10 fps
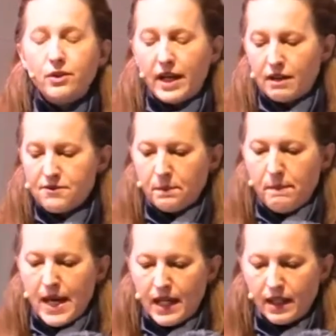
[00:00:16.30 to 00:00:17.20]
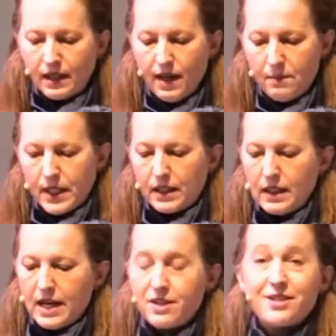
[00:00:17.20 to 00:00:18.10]
you'd have to make, how many
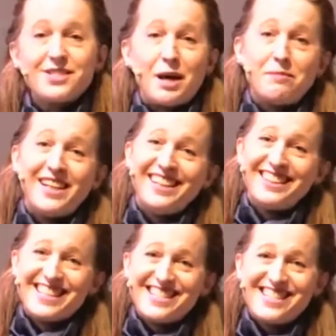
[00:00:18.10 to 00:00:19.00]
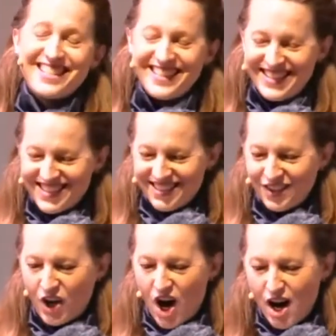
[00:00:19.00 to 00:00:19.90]
letters, how many lunches
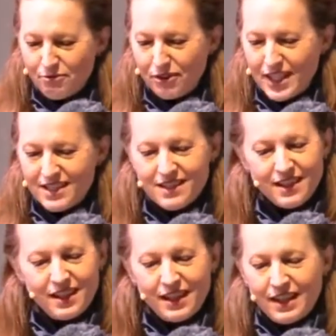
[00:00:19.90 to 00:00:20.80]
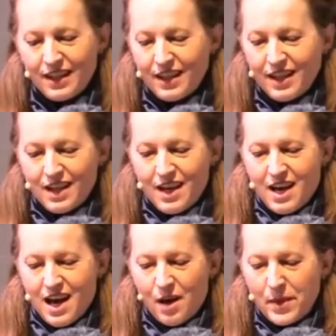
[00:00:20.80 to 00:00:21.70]
and coffees,
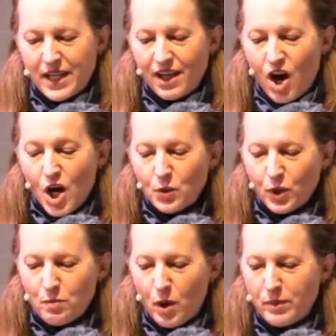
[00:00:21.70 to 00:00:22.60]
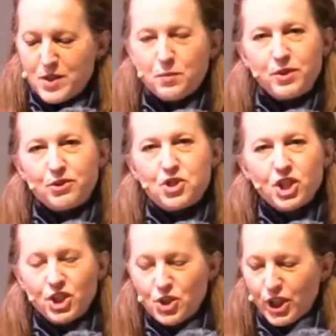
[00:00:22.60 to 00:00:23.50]
how many awkward moments with your
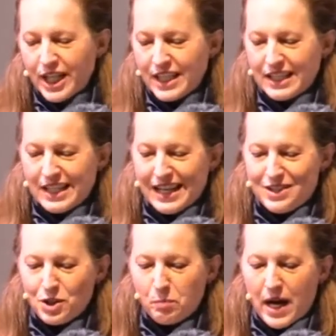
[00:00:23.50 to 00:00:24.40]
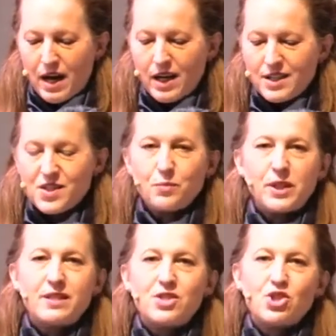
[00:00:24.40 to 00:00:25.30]
children and your parents,
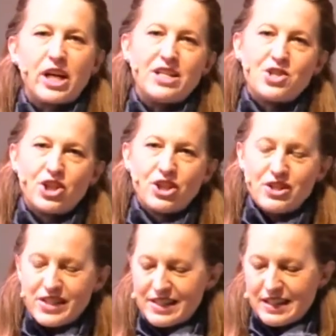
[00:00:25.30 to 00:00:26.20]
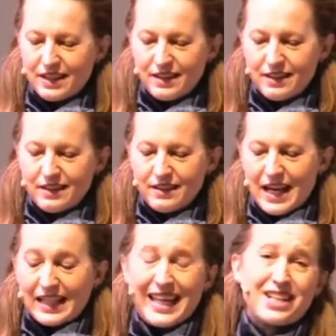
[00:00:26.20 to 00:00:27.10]
with strangers,
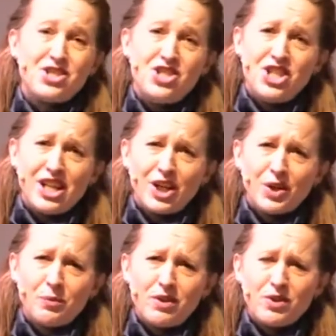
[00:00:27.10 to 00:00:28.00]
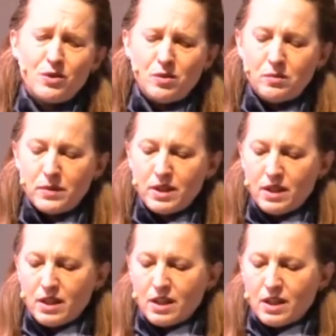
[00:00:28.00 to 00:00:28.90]
that cashier with whom
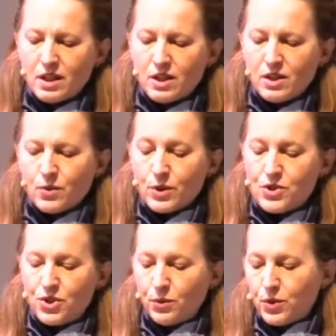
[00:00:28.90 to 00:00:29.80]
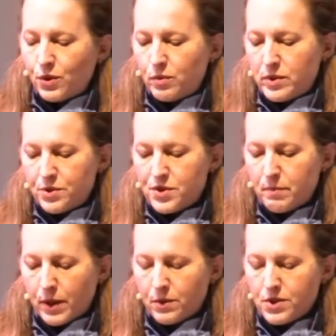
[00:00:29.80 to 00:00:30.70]
or to whom you
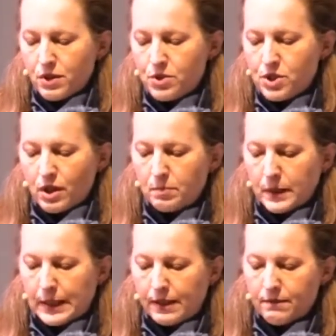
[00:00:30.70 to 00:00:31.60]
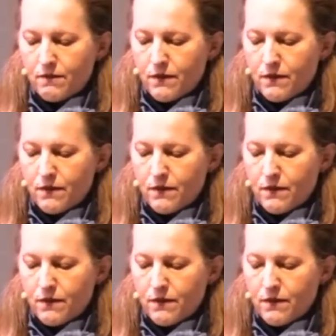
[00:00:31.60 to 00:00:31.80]
spoke so sharply.